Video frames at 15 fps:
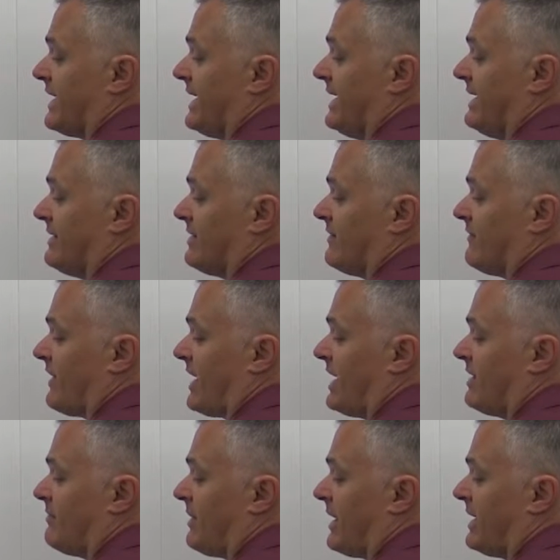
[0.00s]
8
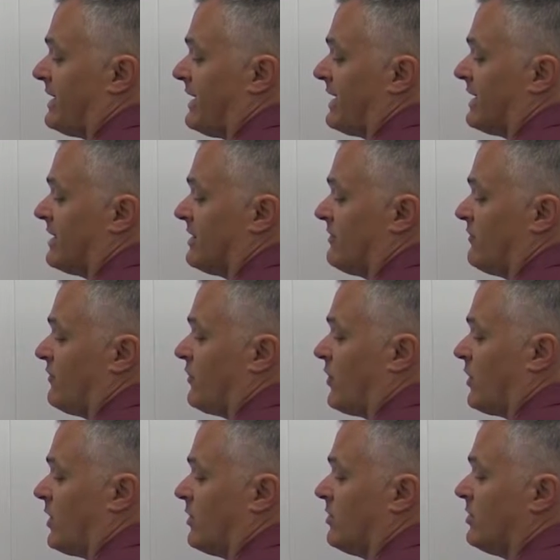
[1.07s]
divided by negative
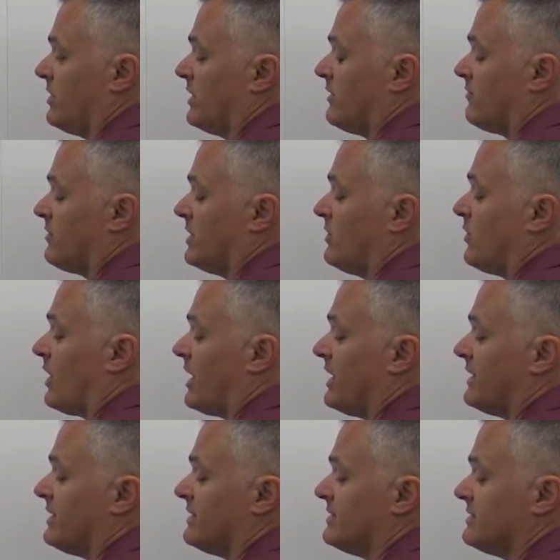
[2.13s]
4 will give me
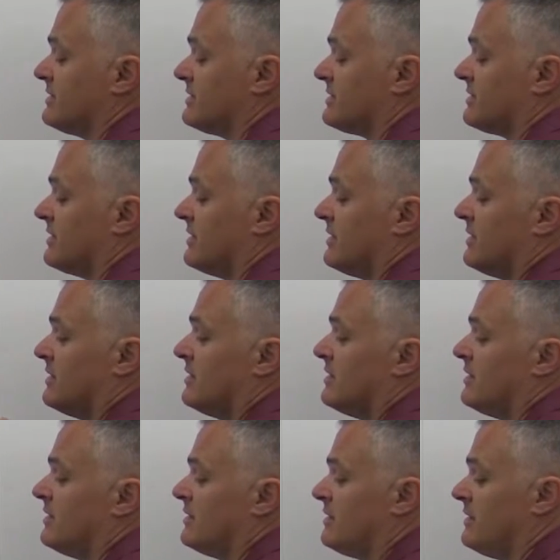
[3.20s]
y is
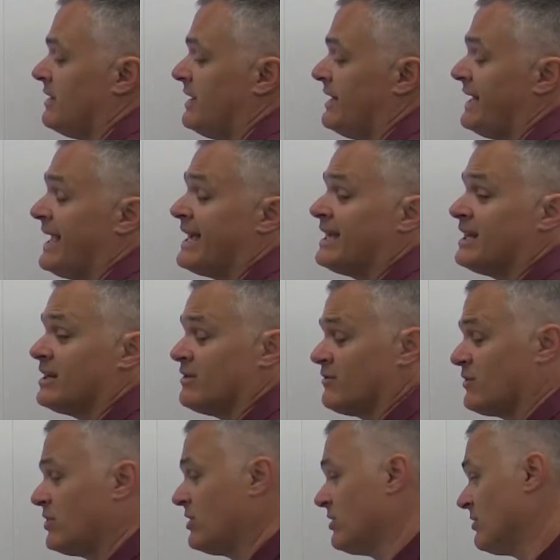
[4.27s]

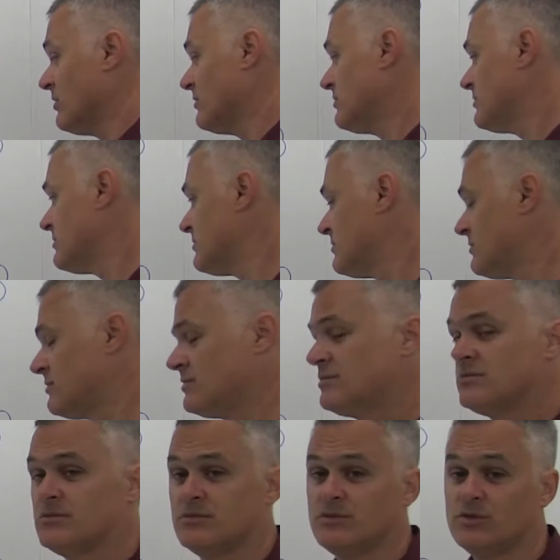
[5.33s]
negative 2.
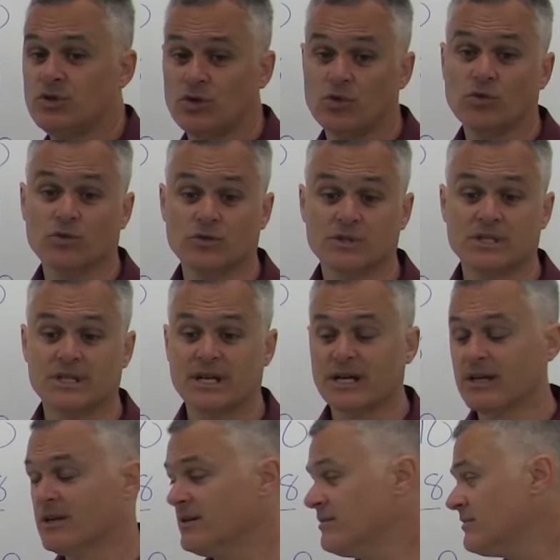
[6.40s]
Don't lose the
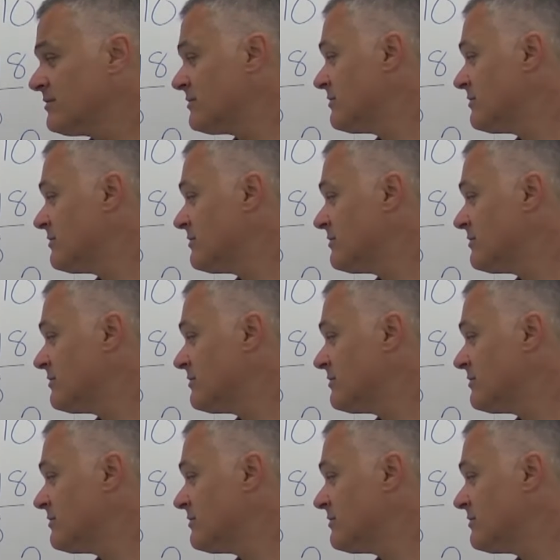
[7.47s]
negative.